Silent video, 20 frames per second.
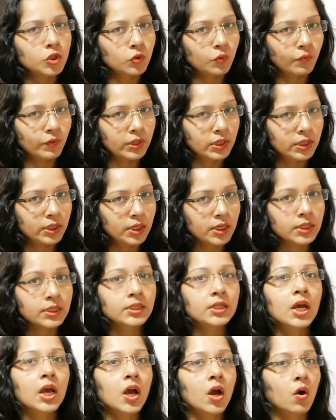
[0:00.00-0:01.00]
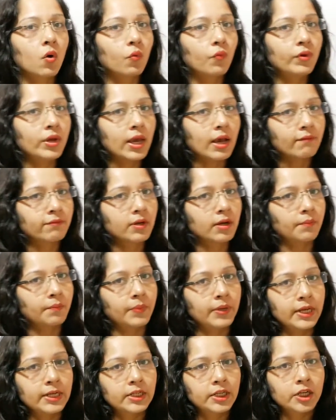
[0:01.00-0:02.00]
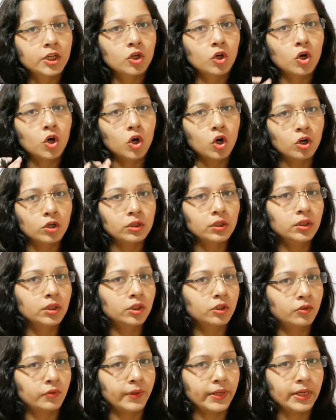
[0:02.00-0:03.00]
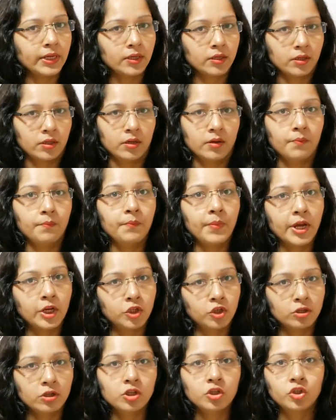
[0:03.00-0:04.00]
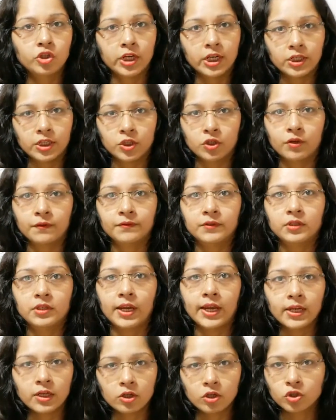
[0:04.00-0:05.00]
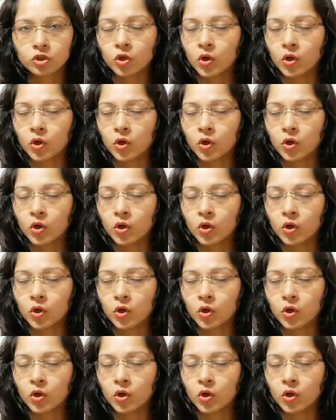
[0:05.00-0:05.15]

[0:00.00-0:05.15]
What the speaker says: So with this we have completed all the three major changes of state: